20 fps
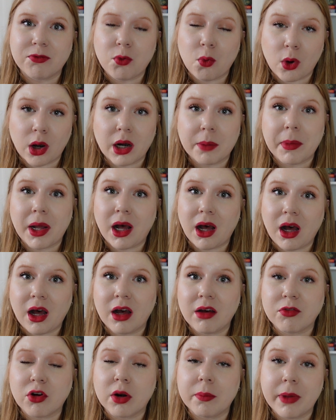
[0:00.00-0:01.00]
form
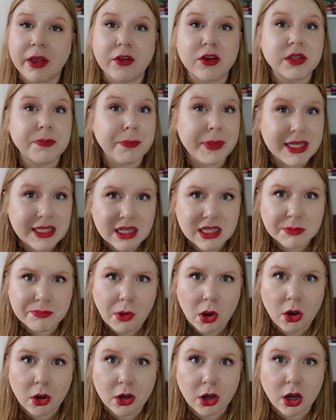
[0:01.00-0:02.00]
of her mother's business
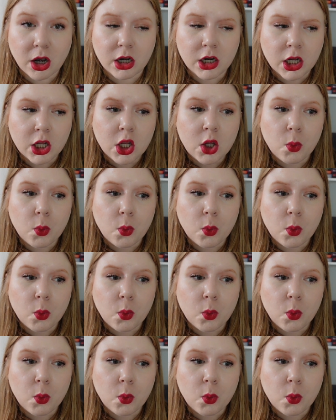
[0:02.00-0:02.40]
partner,